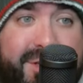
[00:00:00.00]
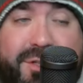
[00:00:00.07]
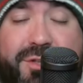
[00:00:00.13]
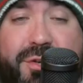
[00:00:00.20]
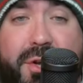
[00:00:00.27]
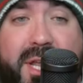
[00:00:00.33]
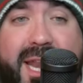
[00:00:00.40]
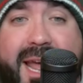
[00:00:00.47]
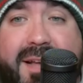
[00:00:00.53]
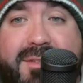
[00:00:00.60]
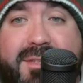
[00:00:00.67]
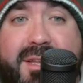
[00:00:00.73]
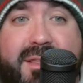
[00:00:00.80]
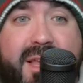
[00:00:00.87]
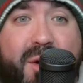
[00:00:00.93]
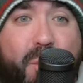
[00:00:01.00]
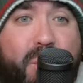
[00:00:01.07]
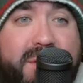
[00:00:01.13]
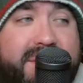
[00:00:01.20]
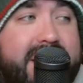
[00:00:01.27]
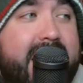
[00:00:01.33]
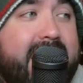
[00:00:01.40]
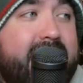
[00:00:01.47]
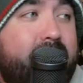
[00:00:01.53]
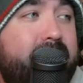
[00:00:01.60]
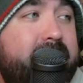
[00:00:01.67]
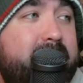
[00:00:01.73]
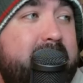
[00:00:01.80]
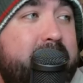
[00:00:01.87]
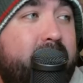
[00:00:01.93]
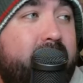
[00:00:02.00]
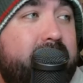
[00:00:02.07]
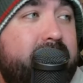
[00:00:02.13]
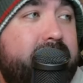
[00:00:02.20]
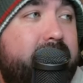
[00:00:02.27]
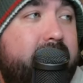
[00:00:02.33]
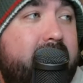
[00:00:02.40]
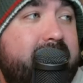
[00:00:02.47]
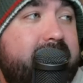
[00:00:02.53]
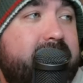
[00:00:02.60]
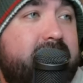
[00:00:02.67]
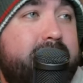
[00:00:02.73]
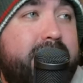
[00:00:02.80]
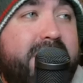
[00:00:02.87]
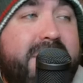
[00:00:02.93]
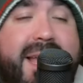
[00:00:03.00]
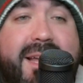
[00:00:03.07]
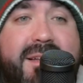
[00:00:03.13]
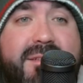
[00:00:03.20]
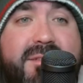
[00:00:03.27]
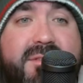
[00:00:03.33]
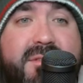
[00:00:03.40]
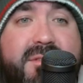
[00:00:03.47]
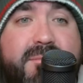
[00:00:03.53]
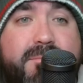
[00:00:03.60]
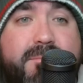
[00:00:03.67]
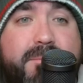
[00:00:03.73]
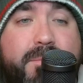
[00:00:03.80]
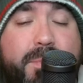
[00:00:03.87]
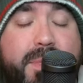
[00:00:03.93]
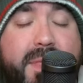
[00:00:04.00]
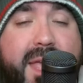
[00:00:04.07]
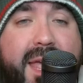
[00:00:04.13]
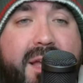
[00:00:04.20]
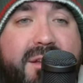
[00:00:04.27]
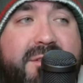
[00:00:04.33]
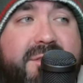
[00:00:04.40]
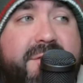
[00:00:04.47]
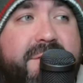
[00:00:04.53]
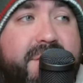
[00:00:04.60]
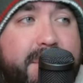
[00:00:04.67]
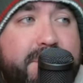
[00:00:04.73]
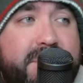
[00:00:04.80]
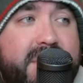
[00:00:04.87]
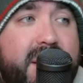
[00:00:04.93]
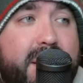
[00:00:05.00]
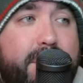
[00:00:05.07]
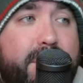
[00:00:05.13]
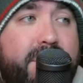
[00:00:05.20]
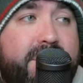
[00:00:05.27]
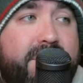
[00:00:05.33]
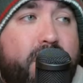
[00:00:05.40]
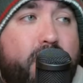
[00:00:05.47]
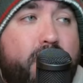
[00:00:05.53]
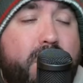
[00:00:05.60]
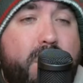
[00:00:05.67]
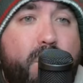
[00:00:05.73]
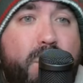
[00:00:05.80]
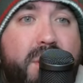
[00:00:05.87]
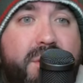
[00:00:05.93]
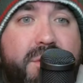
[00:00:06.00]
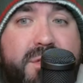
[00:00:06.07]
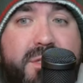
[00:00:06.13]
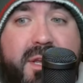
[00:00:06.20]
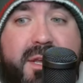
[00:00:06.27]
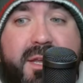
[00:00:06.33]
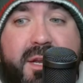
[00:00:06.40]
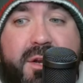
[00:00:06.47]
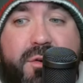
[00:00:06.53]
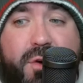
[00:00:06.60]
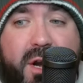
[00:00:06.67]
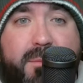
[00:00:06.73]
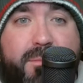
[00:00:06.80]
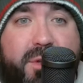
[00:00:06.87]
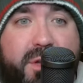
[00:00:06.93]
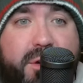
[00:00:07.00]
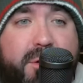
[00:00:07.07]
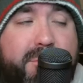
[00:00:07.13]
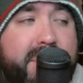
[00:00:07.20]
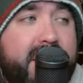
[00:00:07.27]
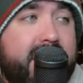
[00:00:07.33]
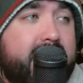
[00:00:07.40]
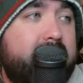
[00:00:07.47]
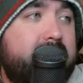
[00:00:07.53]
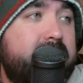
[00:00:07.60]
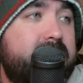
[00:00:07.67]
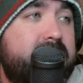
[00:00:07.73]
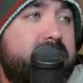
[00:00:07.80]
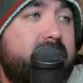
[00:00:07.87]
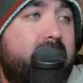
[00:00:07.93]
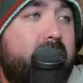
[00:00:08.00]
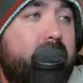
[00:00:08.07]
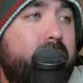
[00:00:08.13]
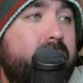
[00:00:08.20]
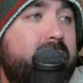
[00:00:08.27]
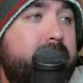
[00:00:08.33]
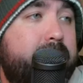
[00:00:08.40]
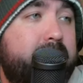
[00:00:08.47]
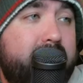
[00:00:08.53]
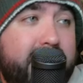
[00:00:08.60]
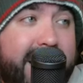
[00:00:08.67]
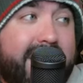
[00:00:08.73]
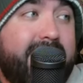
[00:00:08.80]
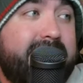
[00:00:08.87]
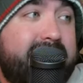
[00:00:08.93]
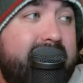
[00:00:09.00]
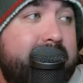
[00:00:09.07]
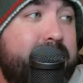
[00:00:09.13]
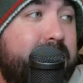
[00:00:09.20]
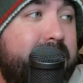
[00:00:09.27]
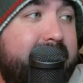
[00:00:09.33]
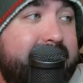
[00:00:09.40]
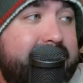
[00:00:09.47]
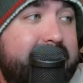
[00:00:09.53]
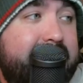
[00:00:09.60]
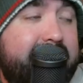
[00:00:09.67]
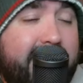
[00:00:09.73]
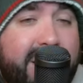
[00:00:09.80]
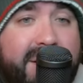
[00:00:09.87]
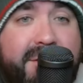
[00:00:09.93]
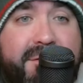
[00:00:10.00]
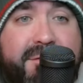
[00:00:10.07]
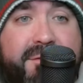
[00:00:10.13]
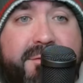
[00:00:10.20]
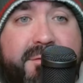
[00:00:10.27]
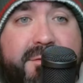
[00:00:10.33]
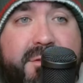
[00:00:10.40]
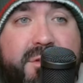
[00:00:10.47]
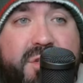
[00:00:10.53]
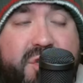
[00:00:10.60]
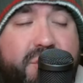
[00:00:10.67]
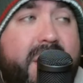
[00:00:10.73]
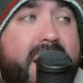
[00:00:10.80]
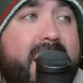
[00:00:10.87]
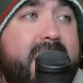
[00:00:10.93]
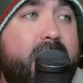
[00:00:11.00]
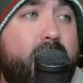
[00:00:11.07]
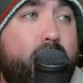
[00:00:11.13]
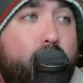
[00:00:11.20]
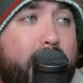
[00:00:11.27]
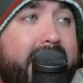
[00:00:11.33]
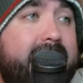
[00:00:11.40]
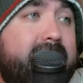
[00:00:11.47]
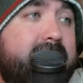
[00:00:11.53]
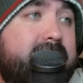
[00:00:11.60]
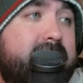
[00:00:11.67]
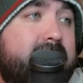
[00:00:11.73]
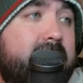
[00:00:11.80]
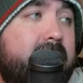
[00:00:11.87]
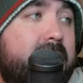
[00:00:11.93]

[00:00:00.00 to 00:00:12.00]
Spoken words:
Took an asset that was not going to be part of the long-term plans and flipped him for what looks like an incredibly good pick. So Bill Guerin's had plenty of trade wins